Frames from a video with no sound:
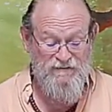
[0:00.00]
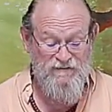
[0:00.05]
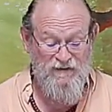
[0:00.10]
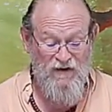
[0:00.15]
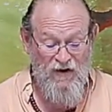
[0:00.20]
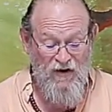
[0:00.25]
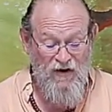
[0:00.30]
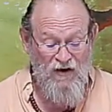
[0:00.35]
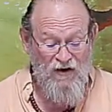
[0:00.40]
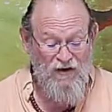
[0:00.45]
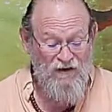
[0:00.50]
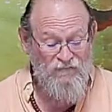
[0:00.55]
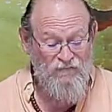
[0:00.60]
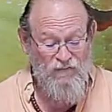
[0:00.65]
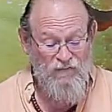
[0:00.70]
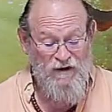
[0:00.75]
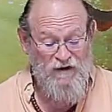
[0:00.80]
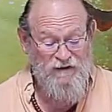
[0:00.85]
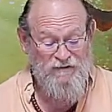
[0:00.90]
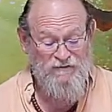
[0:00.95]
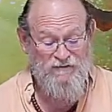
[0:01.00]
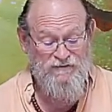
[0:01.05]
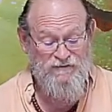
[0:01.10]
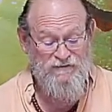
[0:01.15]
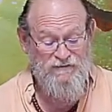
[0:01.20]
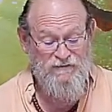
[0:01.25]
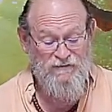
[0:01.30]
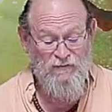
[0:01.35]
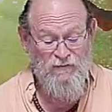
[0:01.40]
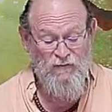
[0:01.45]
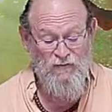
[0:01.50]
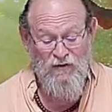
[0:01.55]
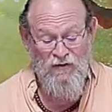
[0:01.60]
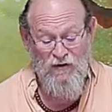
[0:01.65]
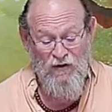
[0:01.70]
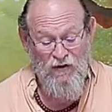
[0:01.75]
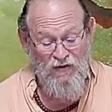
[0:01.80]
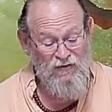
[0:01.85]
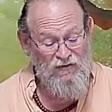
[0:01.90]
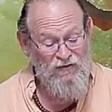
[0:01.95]
all of which were
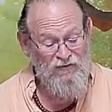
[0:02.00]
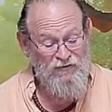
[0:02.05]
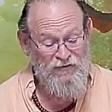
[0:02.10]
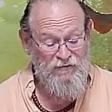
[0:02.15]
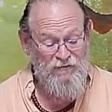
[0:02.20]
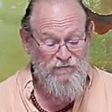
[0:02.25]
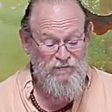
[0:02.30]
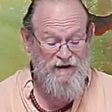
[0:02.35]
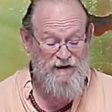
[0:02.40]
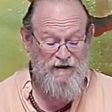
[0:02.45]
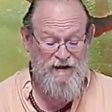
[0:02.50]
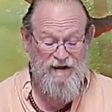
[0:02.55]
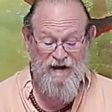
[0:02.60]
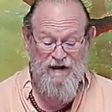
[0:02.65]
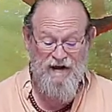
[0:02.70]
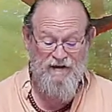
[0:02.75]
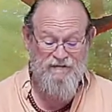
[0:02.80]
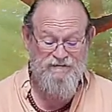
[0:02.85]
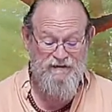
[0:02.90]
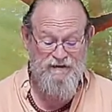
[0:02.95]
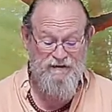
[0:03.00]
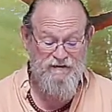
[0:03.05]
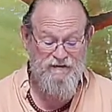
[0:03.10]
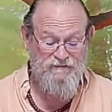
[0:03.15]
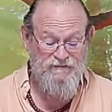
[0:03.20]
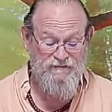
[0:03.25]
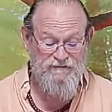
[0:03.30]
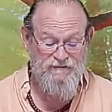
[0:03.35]
old Hermetic axioms.